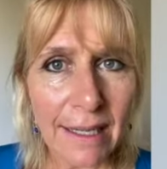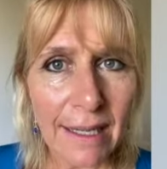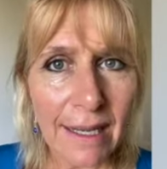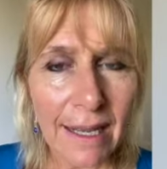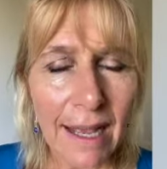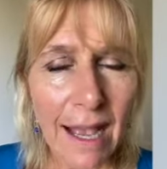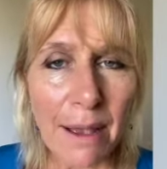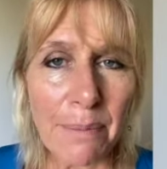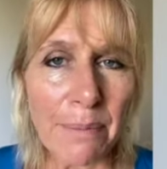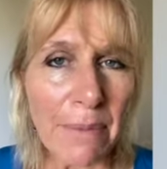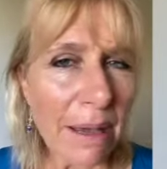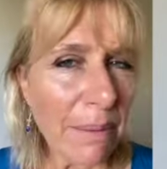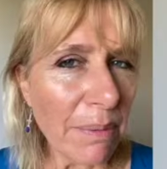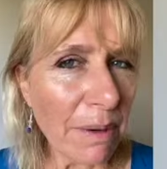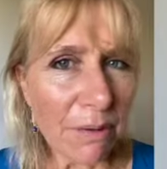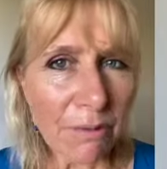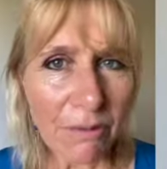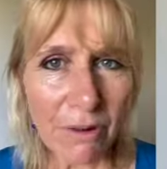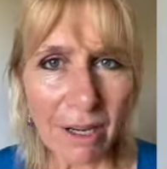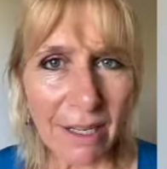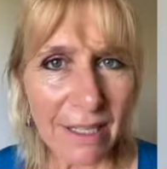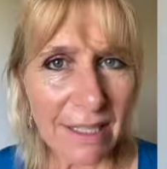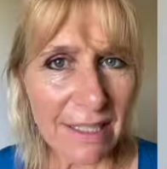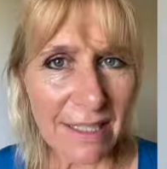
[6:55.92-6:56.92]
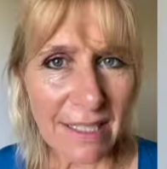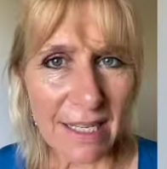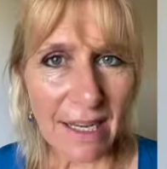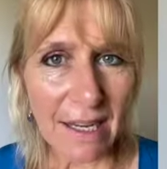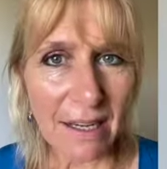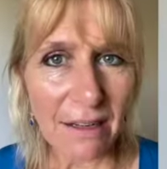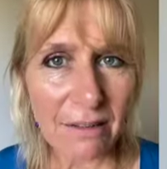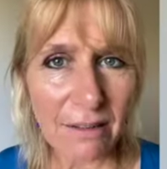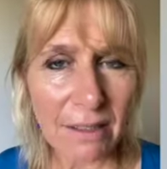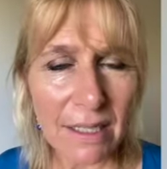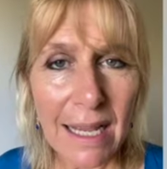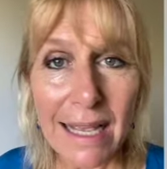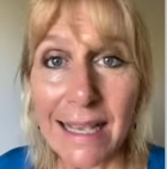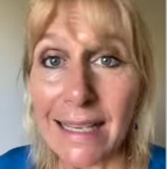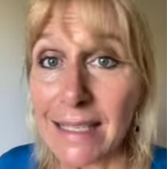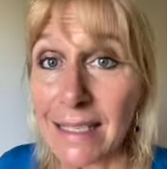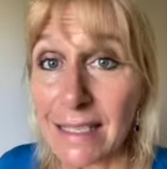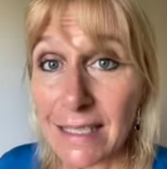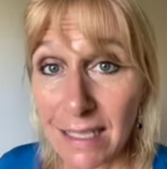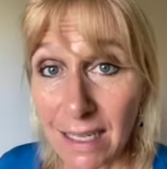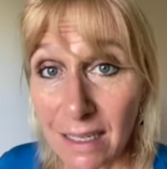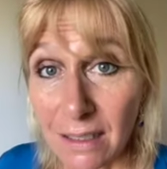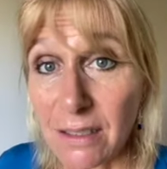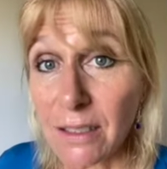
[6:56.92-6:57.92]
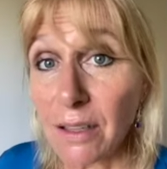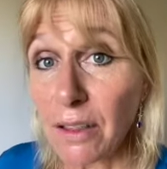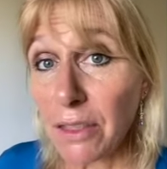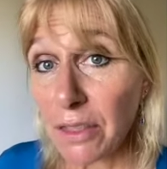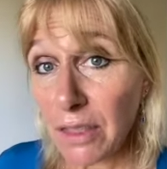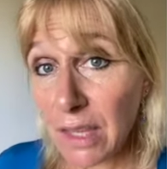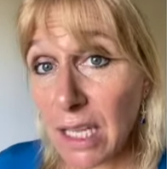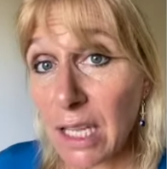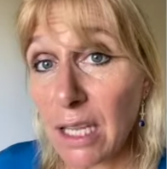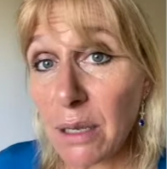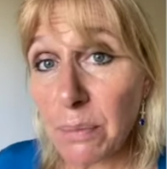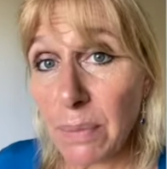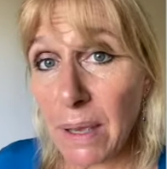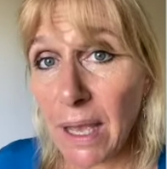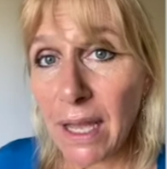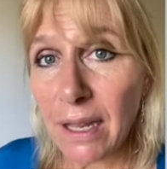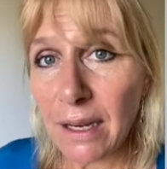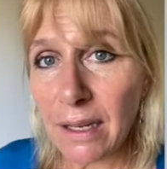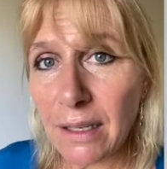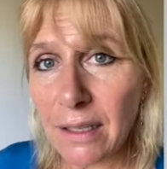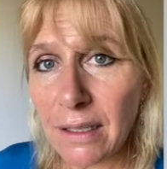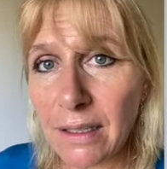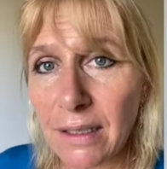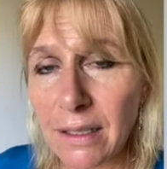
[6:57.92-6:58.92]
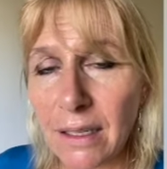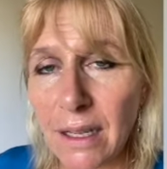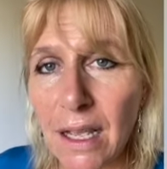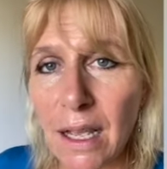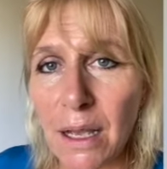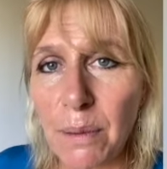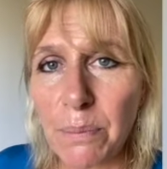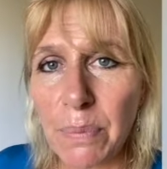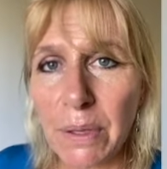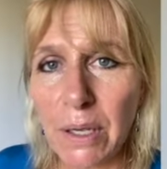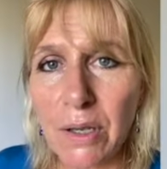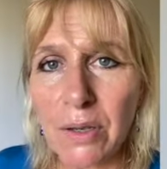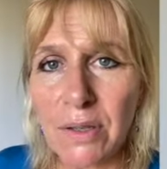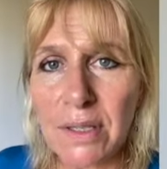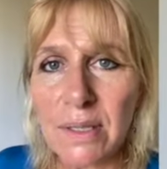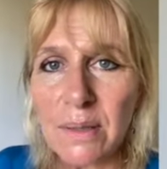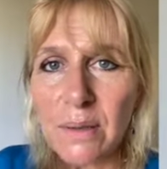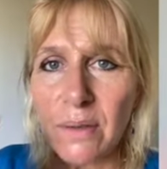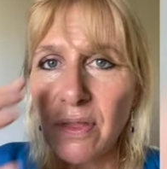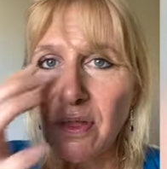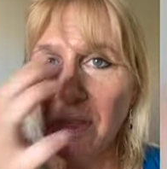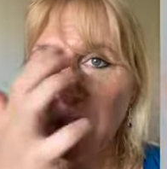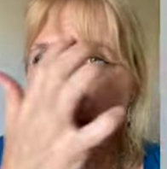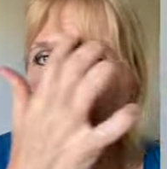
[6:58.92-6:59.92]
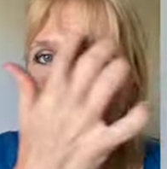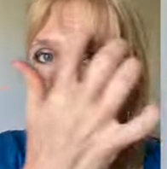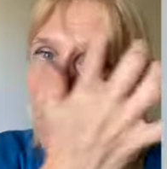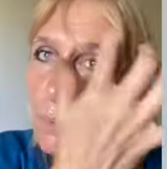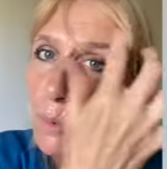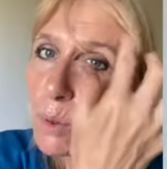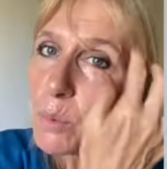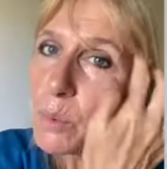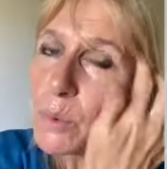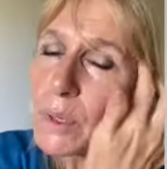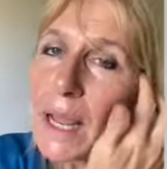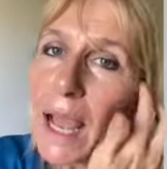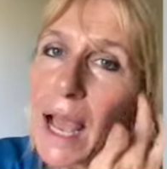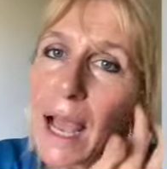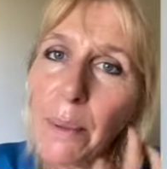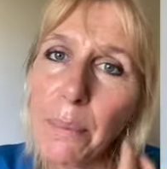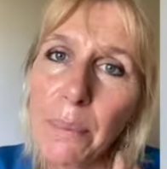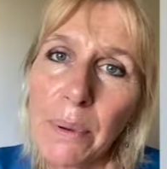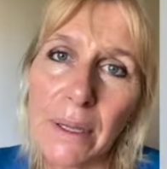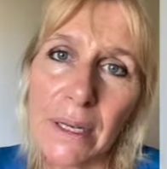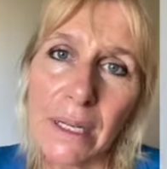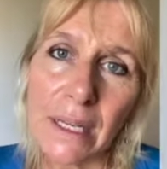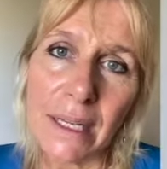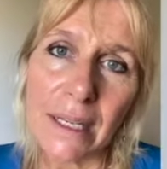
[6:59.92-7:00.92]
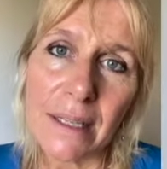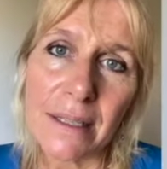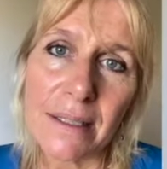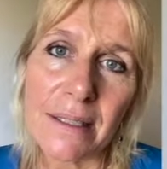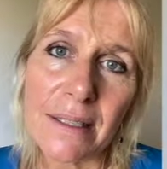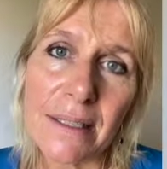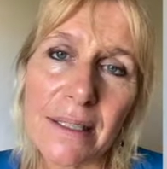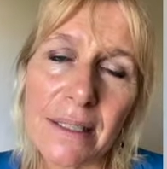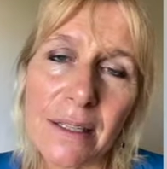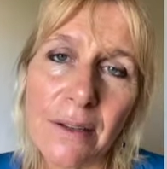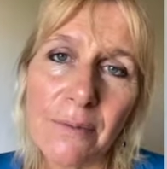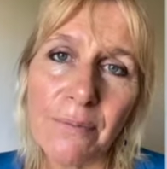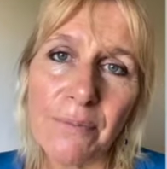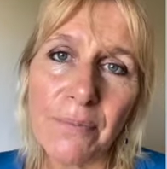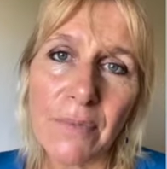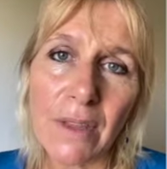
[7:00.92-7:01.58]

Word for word: And maybe write it down. Start to think about it because then what would happen is